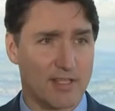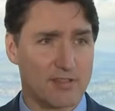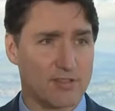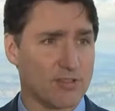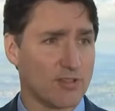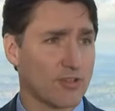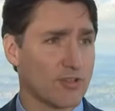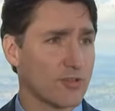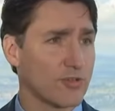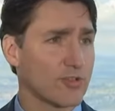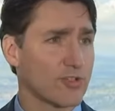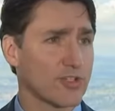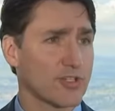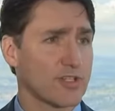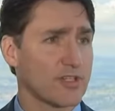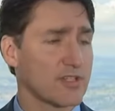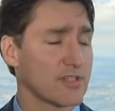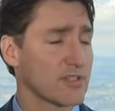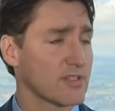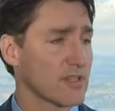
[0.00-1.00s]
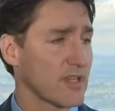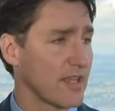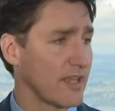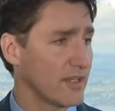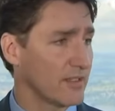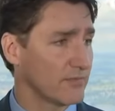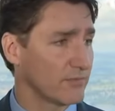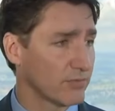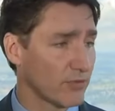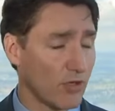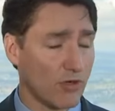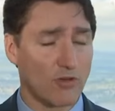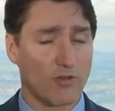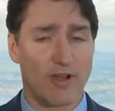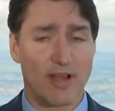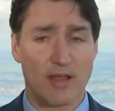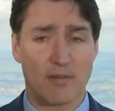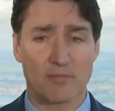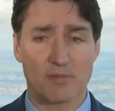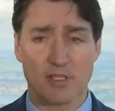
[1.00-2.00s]
institutions and
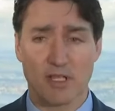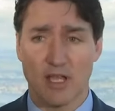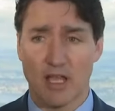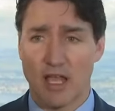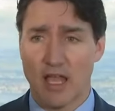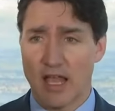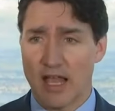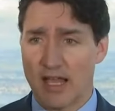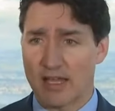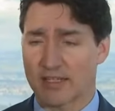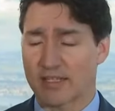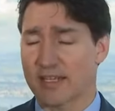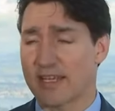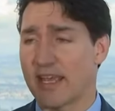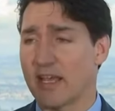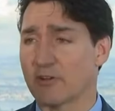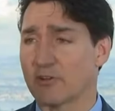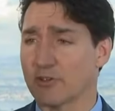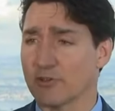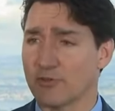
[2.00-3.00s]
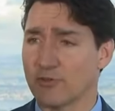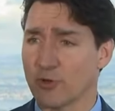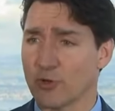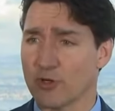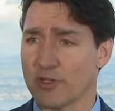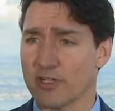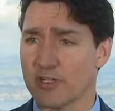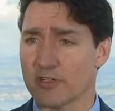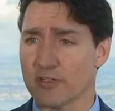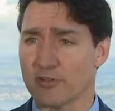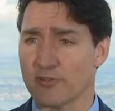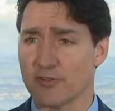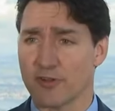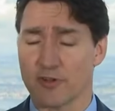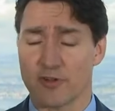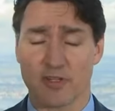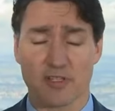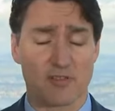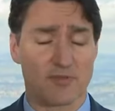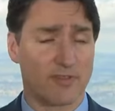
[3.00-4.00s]
programs to counter foreign
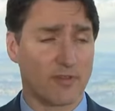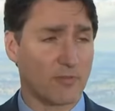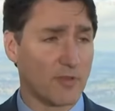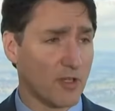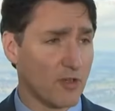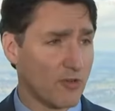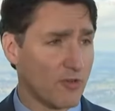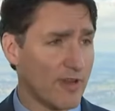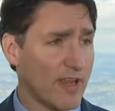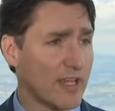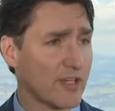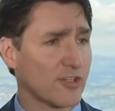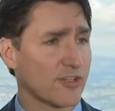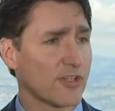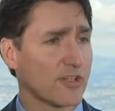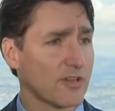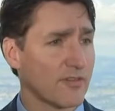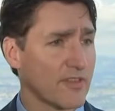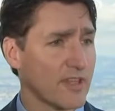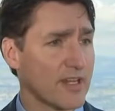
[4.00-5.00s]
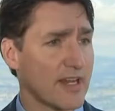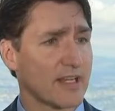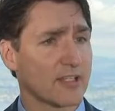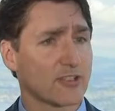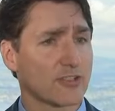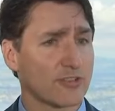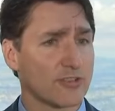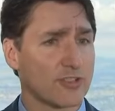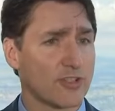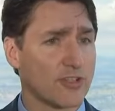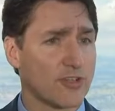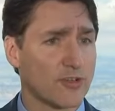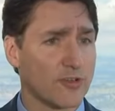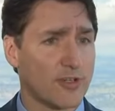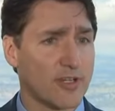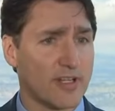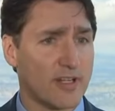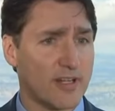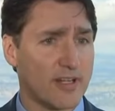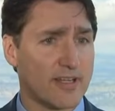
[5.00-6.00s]
interference, from the creation of the National
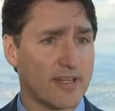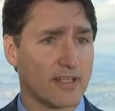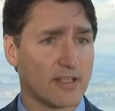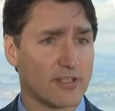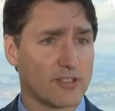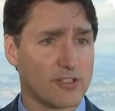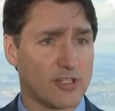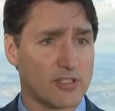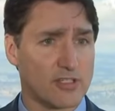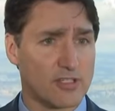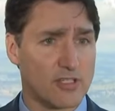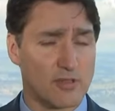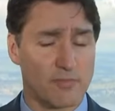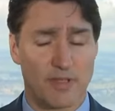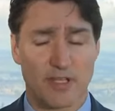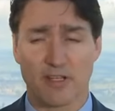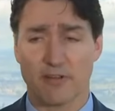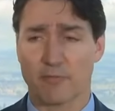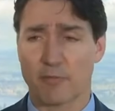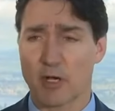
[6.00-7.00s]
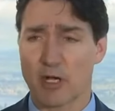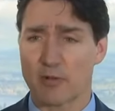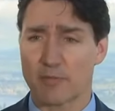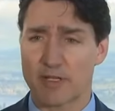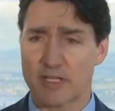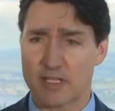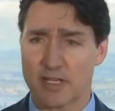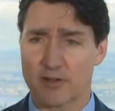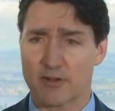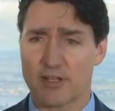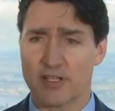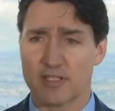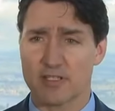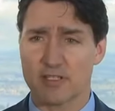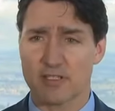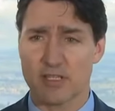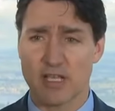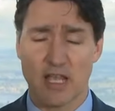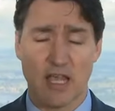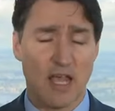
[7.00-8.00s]
Security and Intelligence Committee of
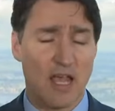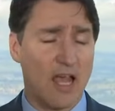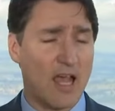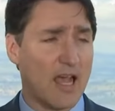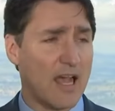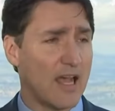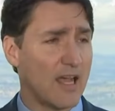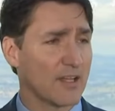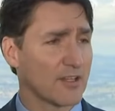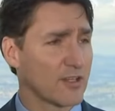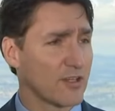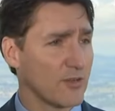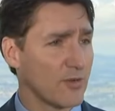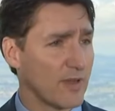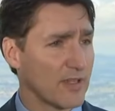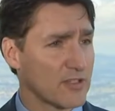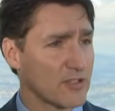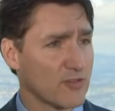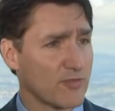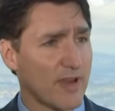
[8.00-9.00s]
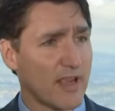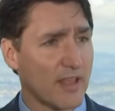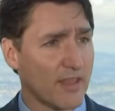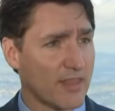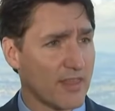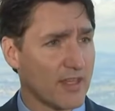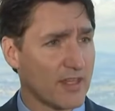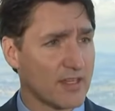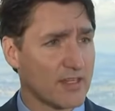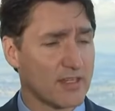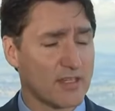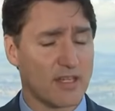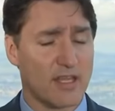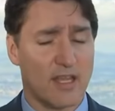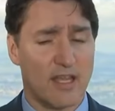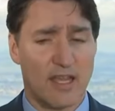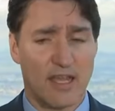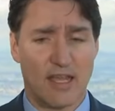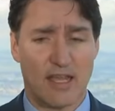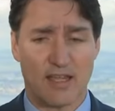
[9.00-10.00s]
Parliamentarians to a strengthened
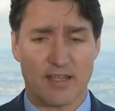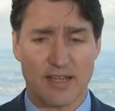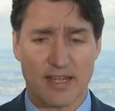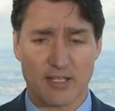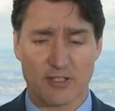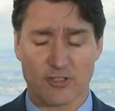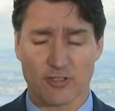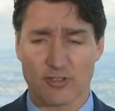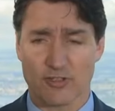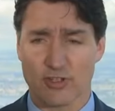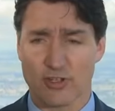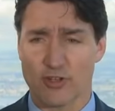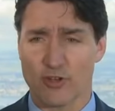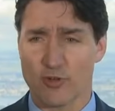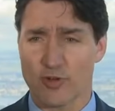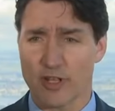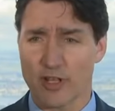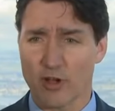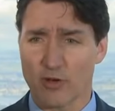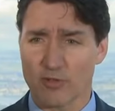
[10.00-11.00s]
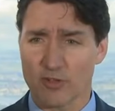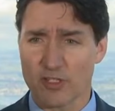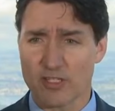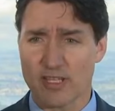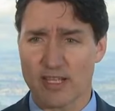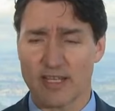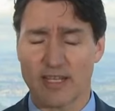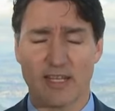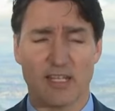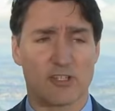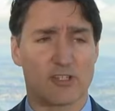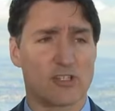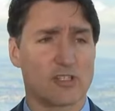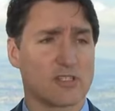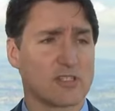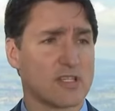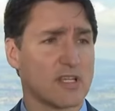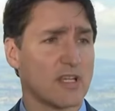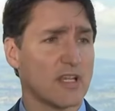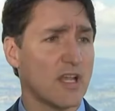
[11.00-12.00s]
National Security Oversight
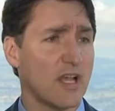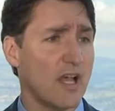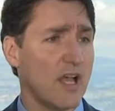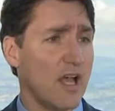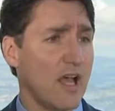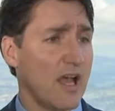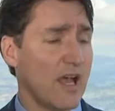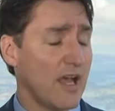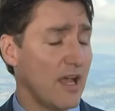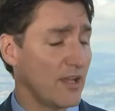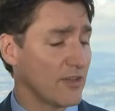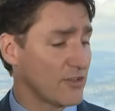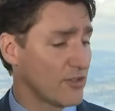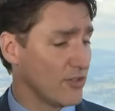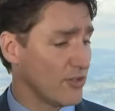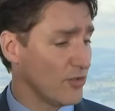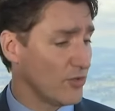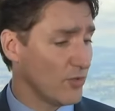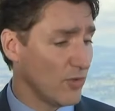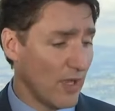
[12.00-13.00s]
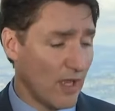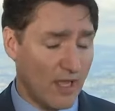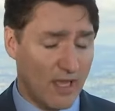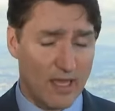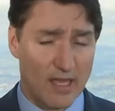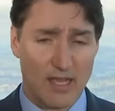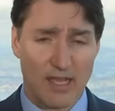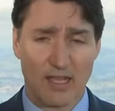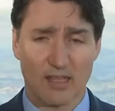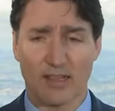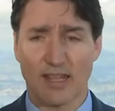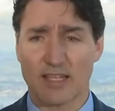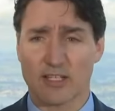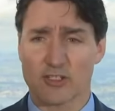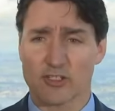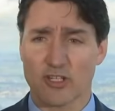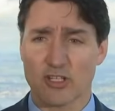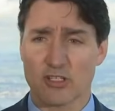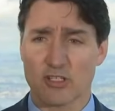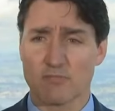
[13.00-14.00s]
Agency to
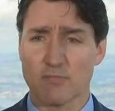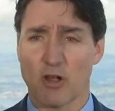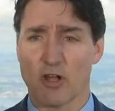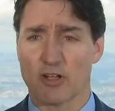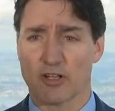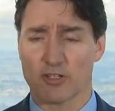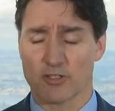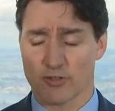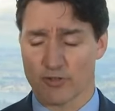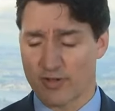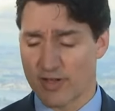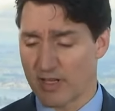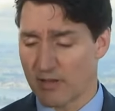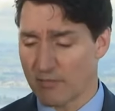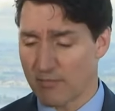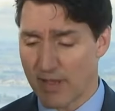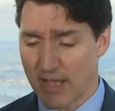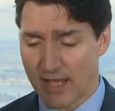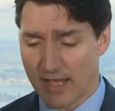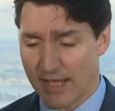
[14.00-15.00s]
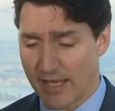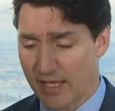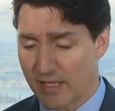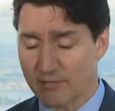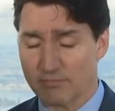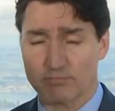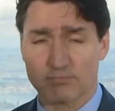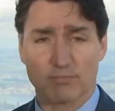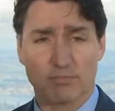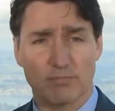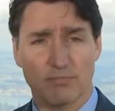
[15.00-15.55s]
elections monitoring by